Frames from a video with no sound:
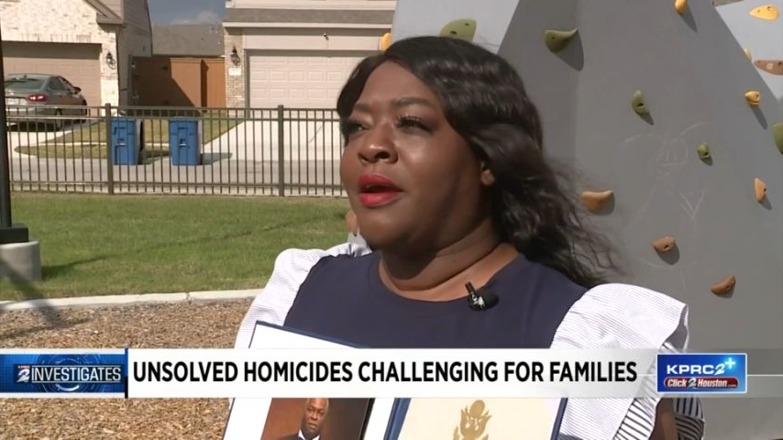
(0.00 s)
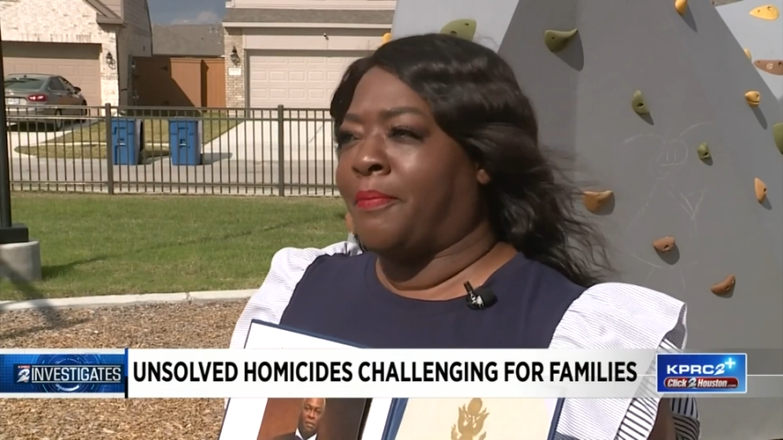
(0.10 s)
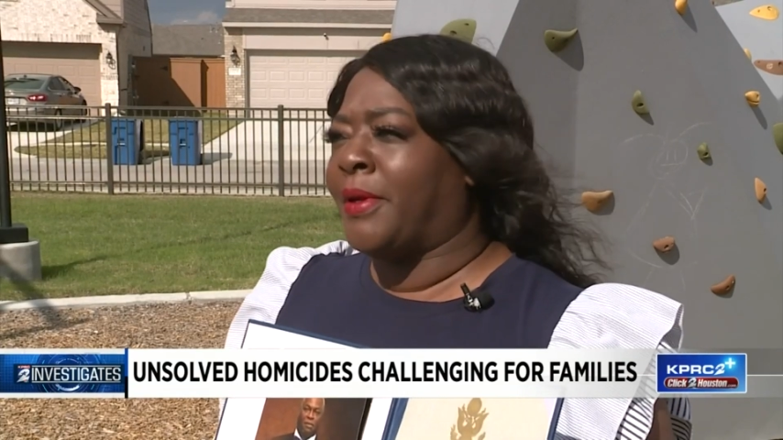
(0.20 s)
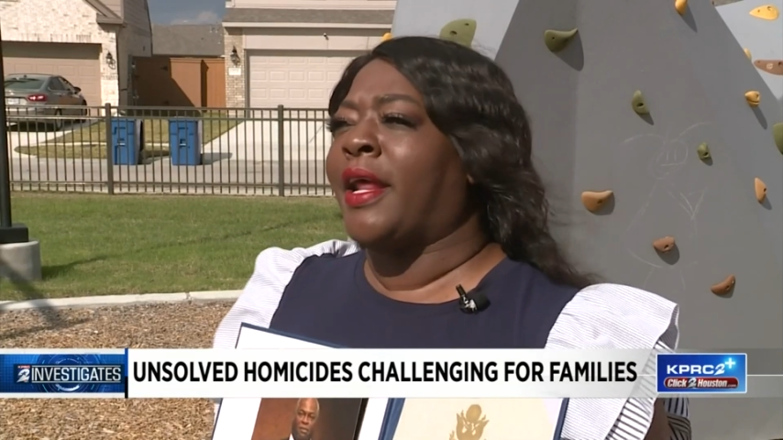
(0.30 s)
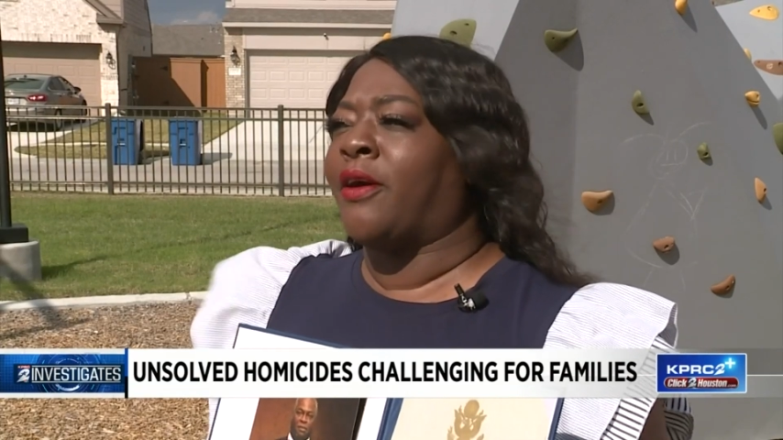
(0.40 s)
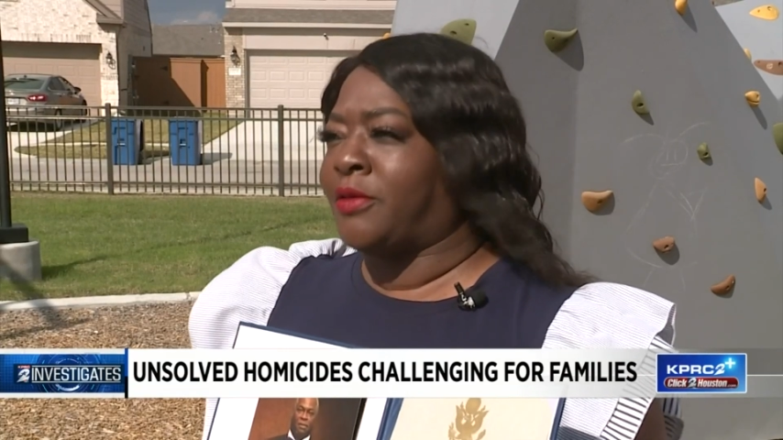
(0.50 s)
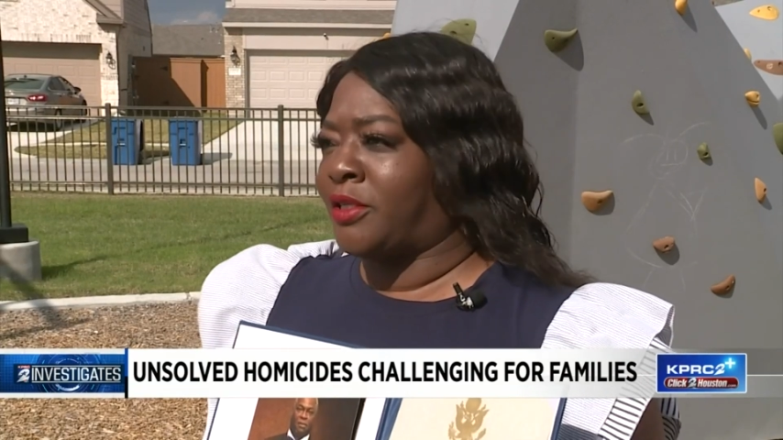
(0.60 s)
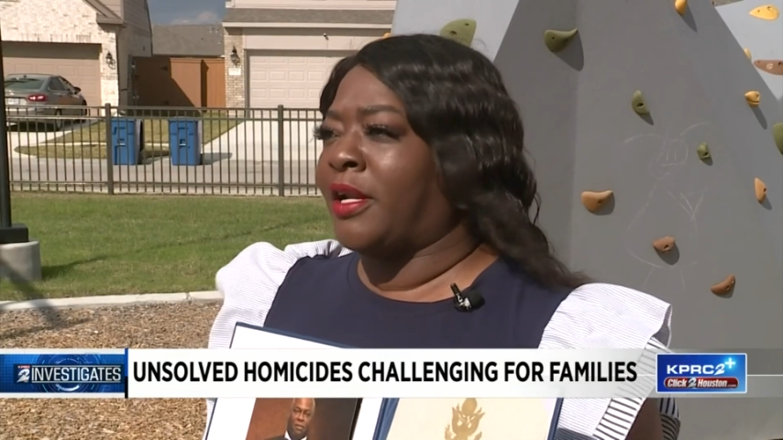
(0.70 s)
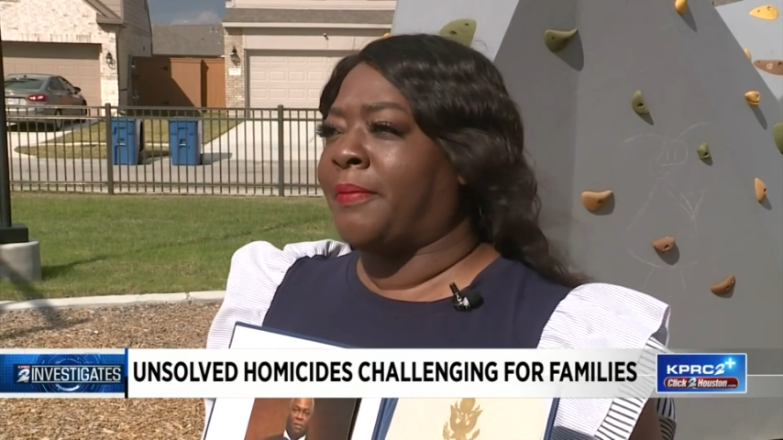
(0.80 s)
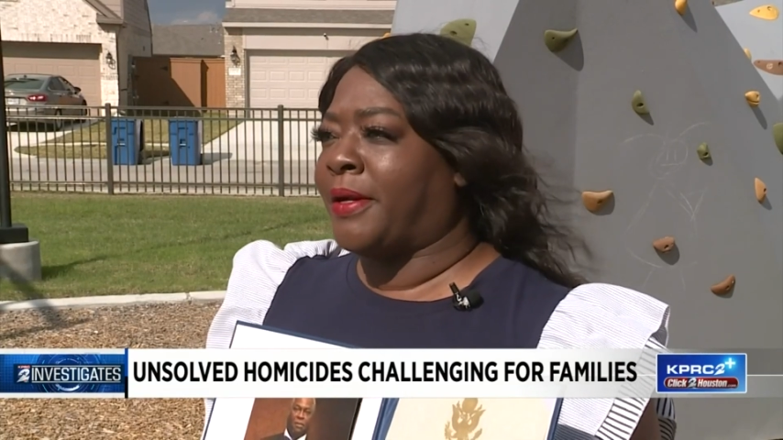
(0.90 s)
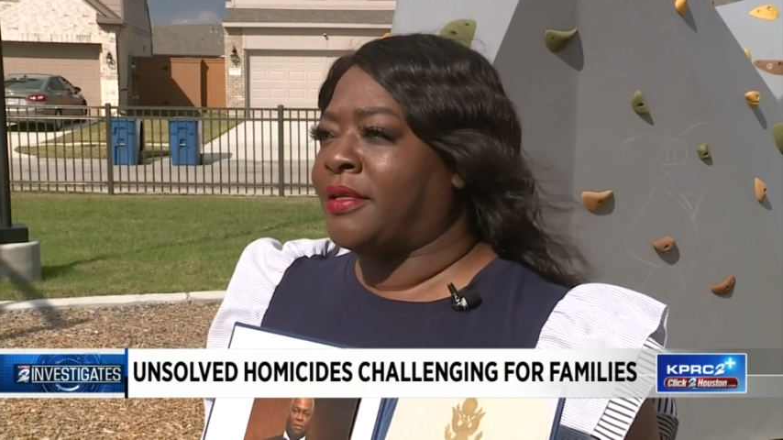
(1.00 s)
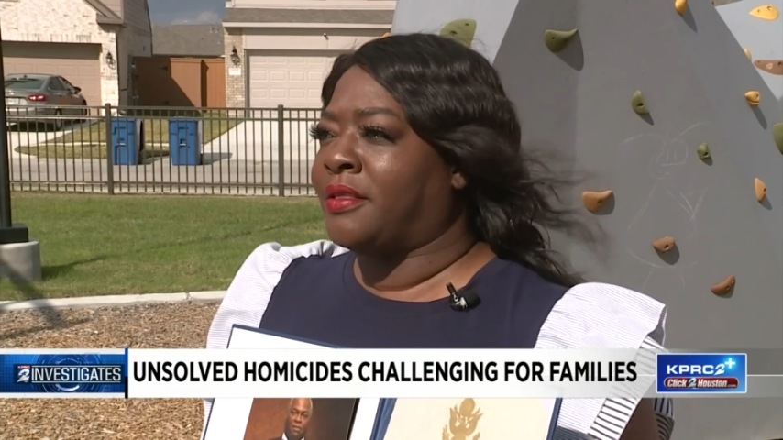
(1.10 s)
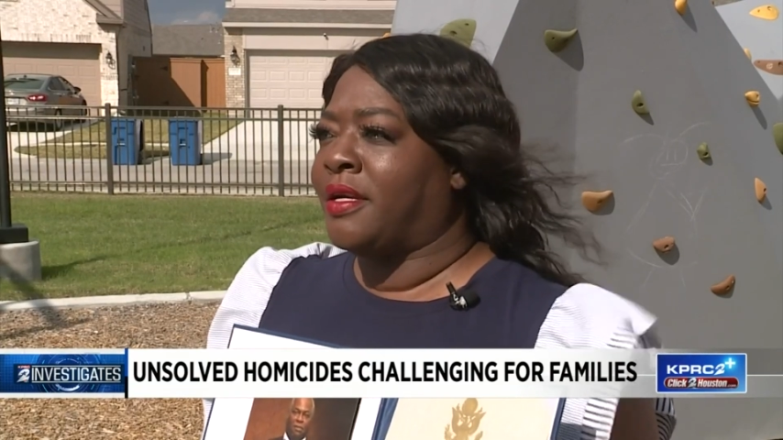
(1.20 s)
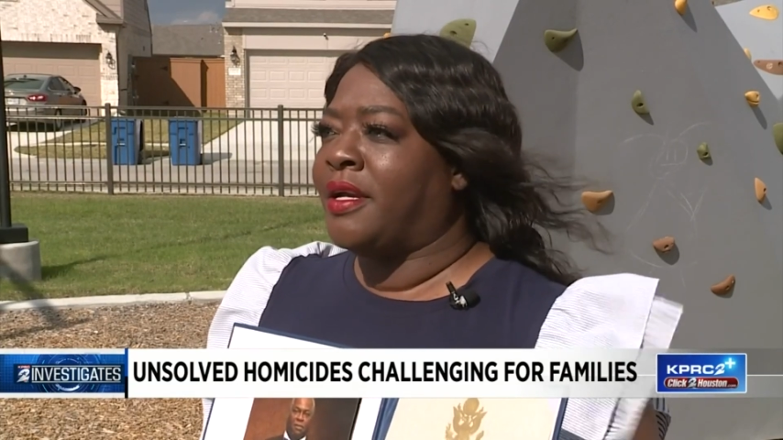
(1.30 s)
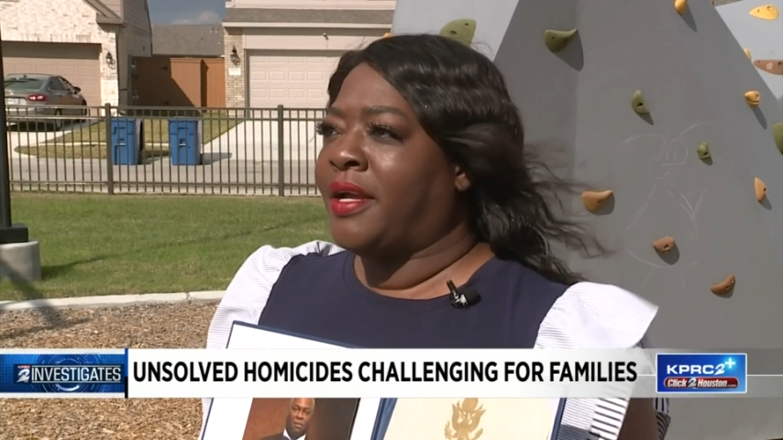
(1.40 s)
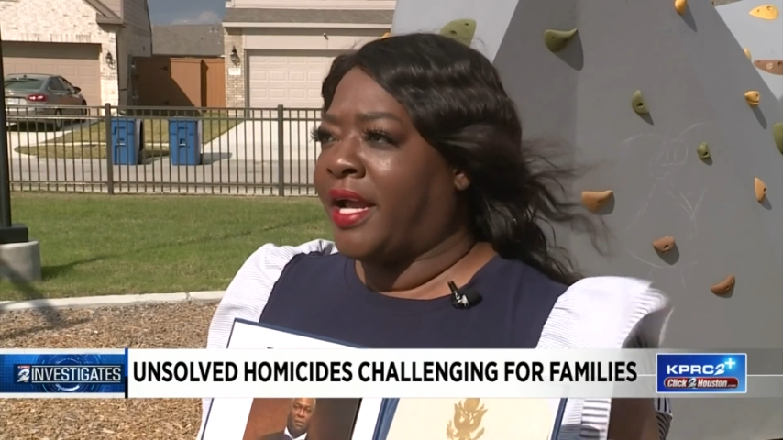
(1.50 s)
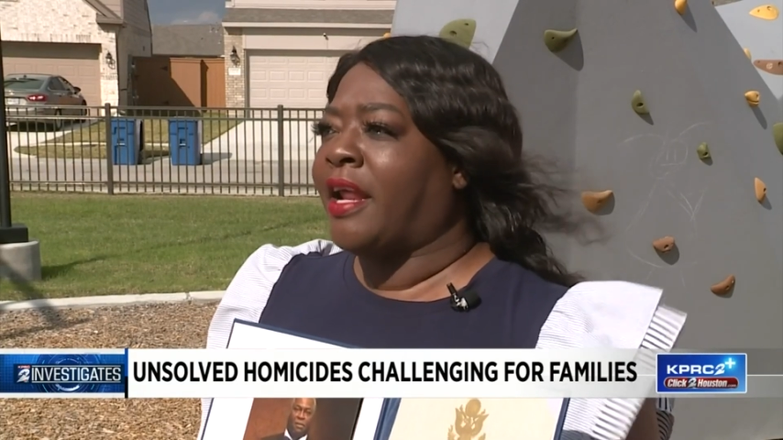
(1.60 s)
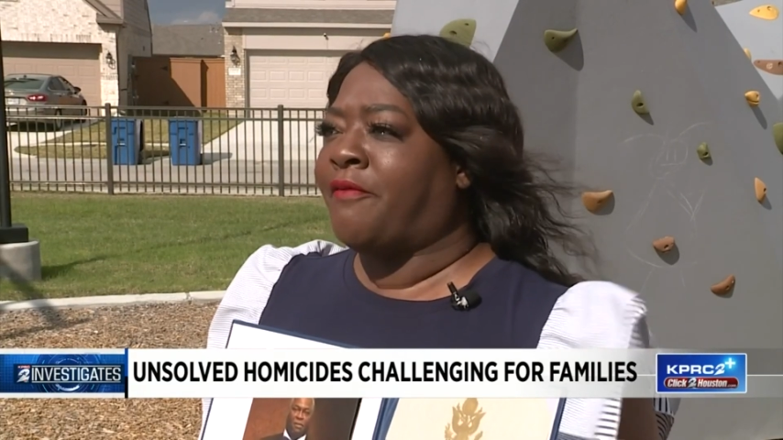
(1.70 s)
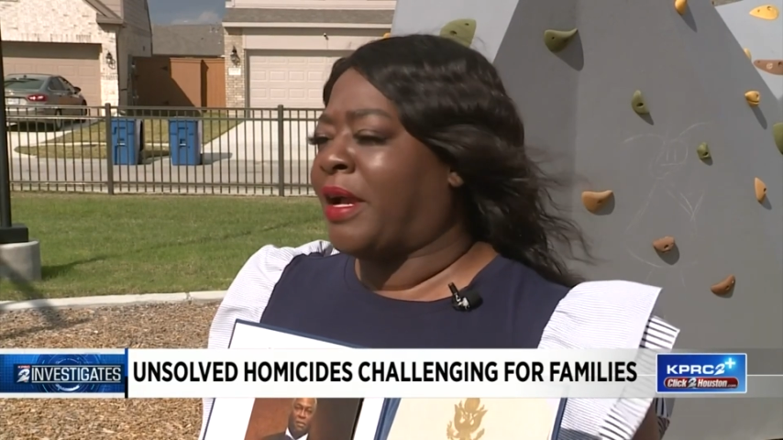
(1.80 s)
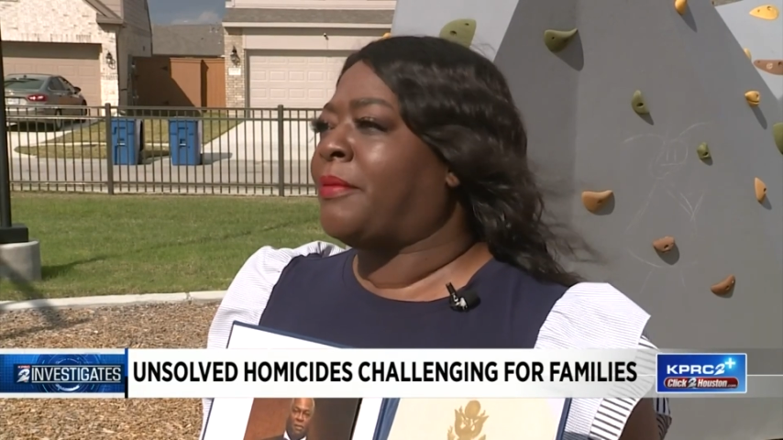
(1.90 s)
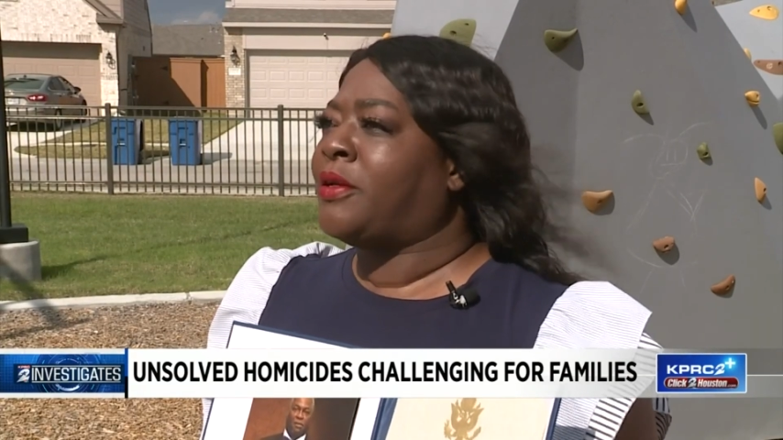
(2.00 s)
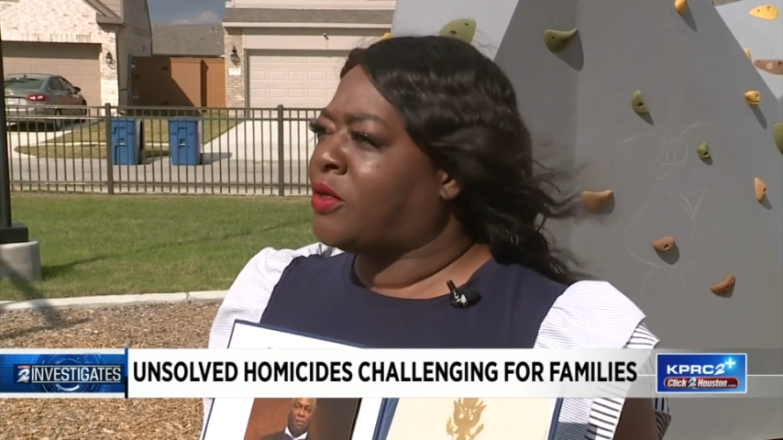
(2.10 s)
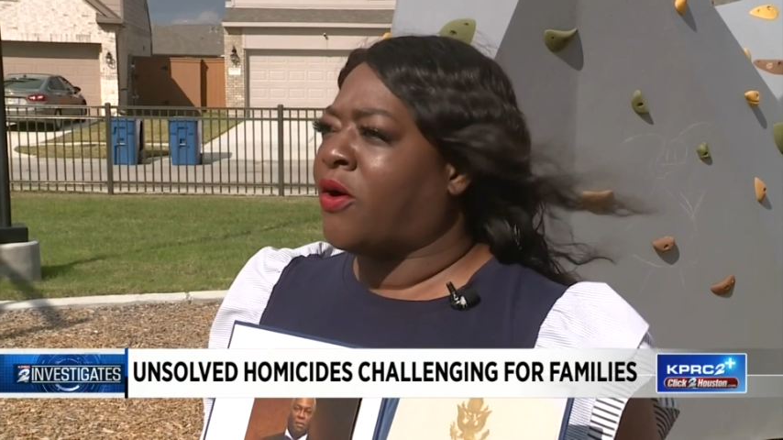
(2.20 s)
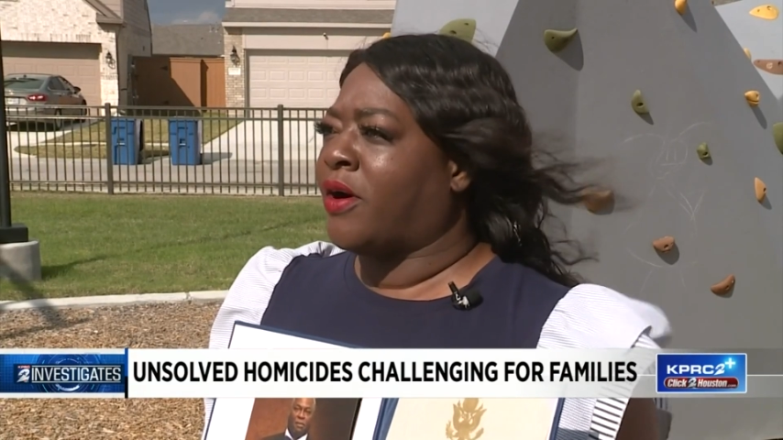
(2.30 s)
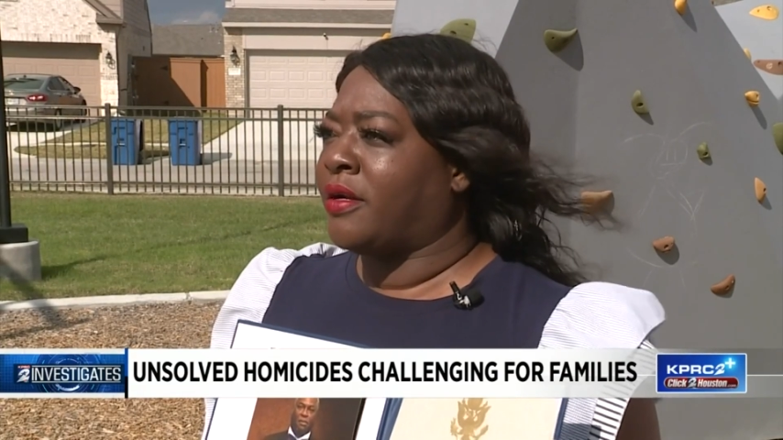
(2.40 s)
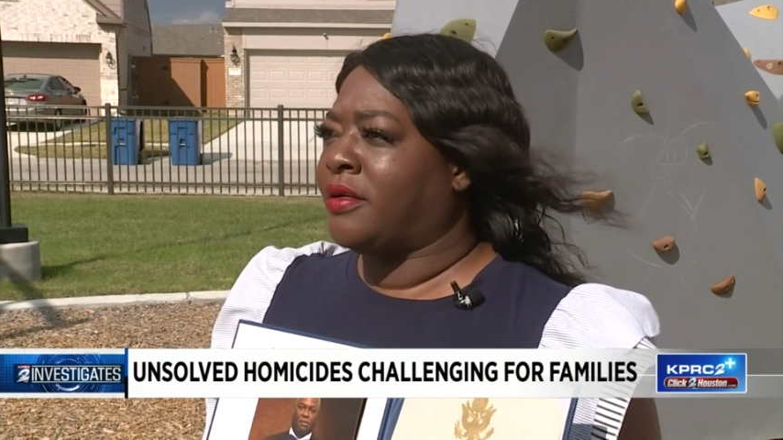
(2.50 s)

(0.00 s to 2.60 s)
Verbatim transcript: but they are celebrities in their family's heart.